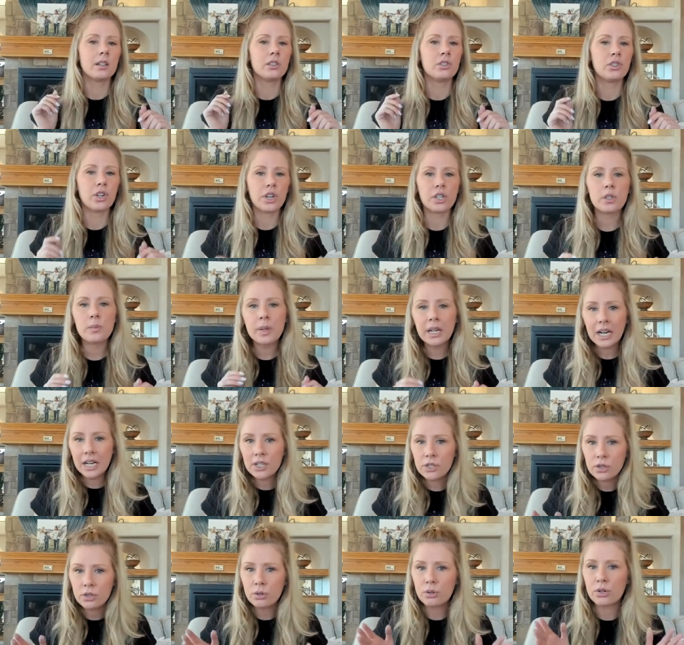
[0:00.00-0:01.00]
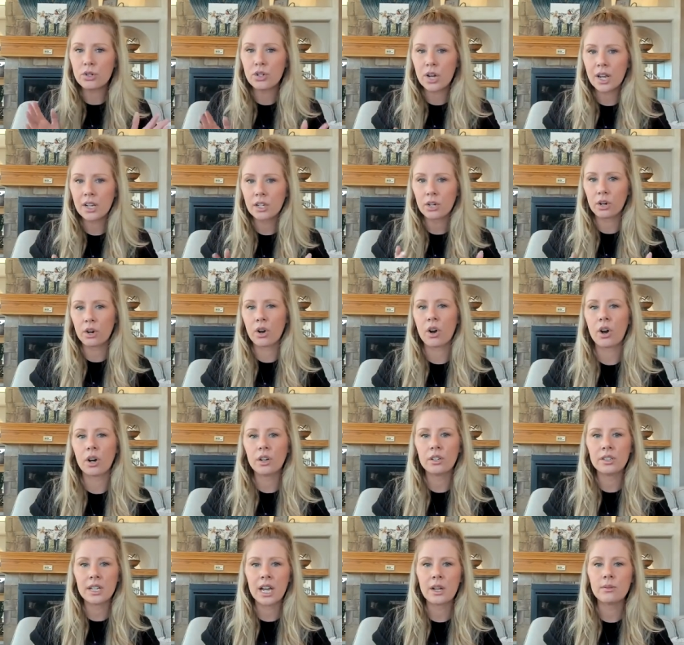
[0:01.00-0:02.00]
Just because you shut your
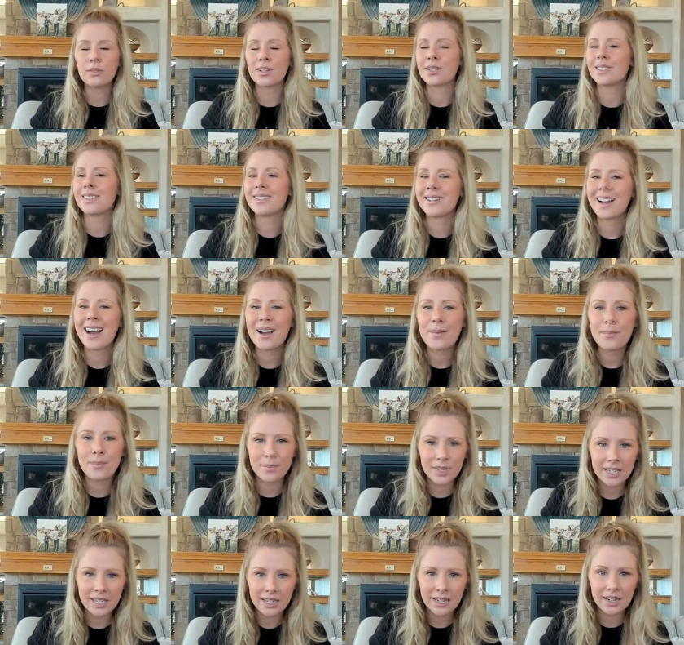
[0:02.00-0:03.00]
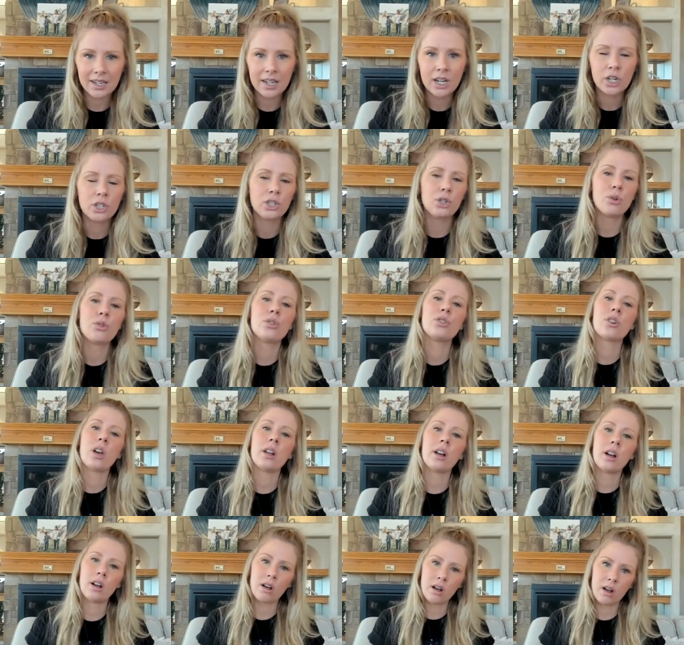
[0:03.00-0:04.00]
heart down does not mean you
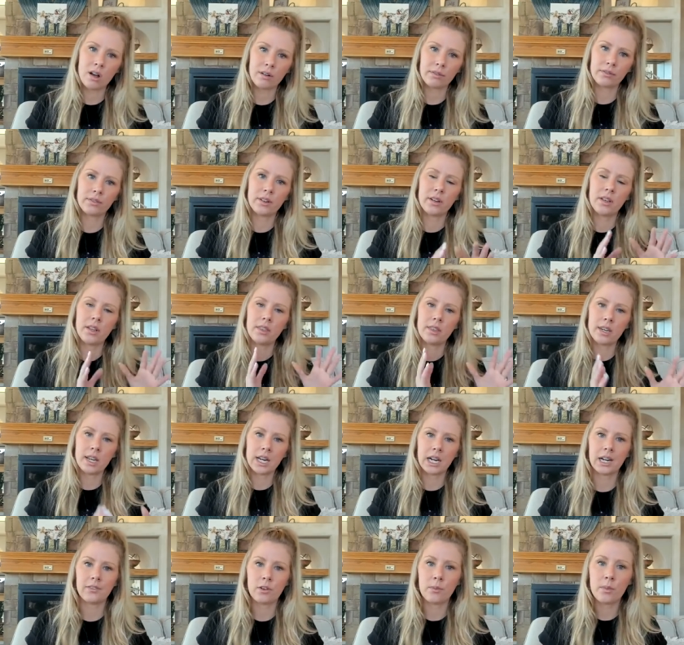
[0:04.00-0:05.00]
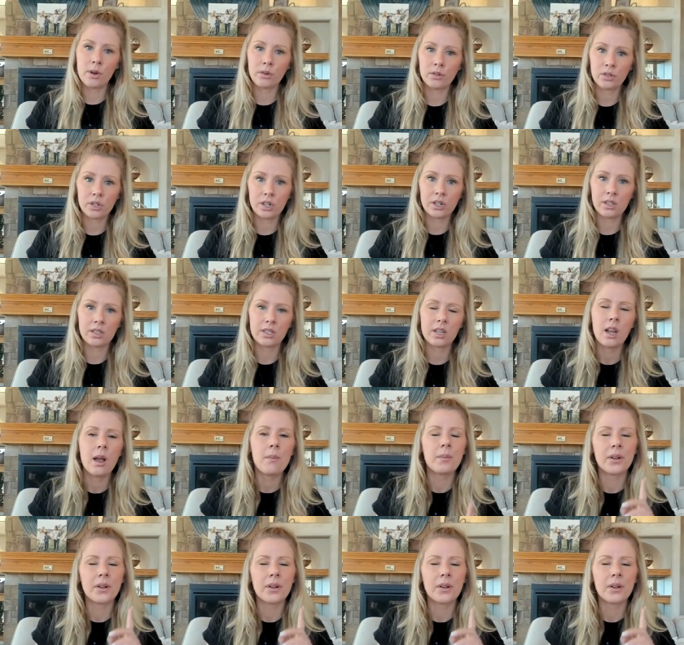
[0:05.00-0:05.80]
shut off the negative emotions.